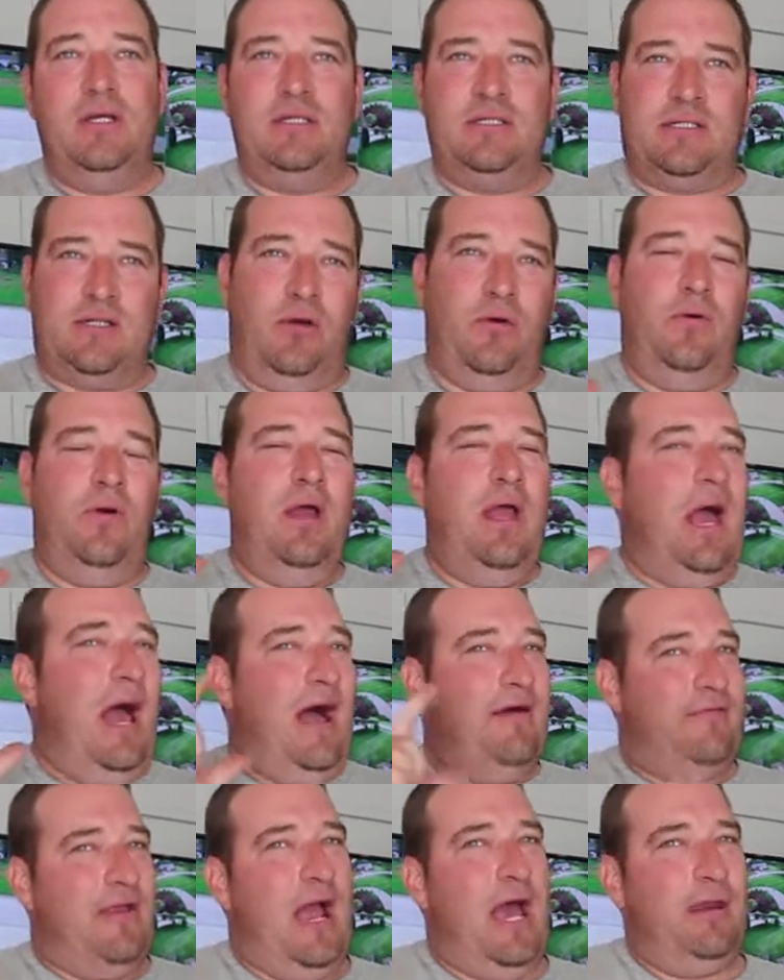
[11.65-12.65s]
So
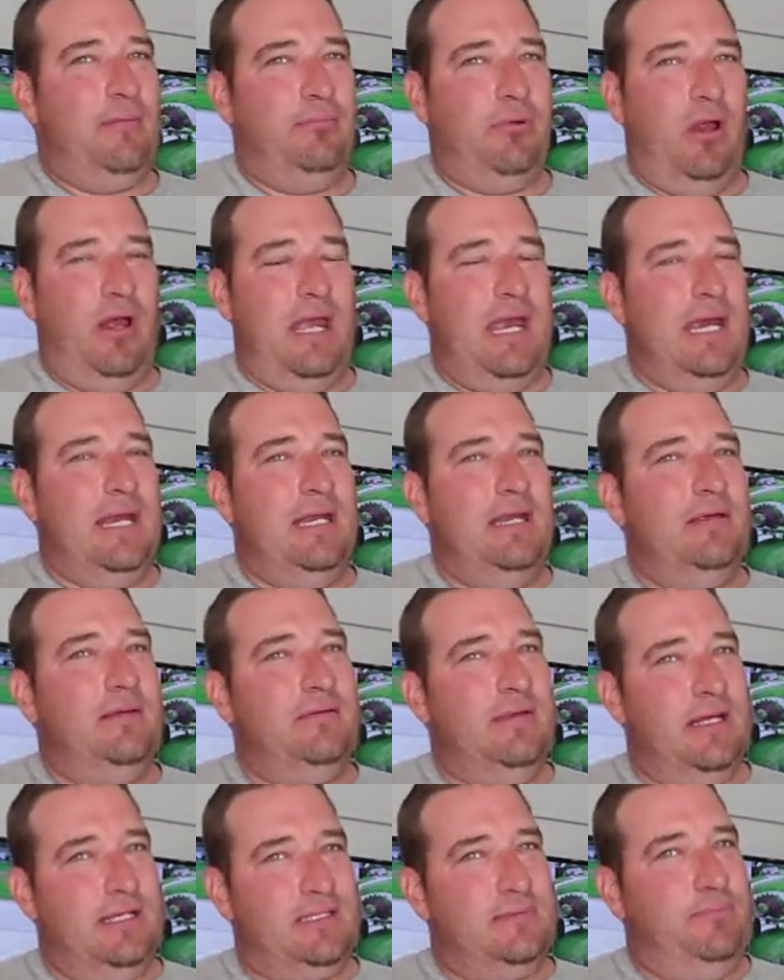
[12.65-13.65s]
I've got a
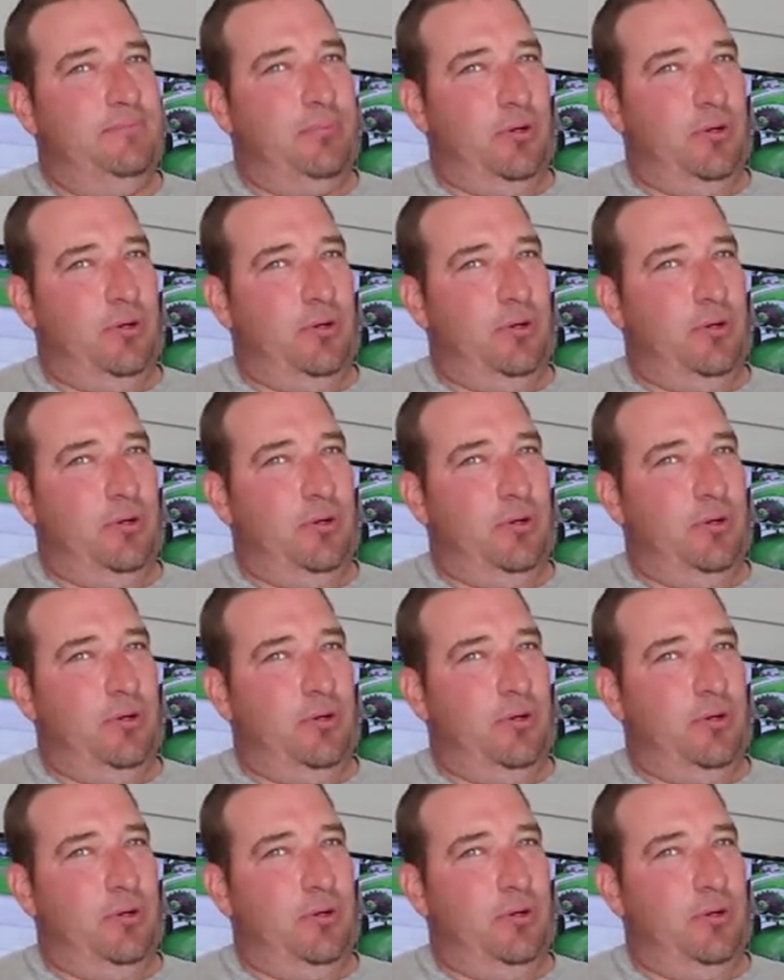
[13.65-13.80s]
blade that's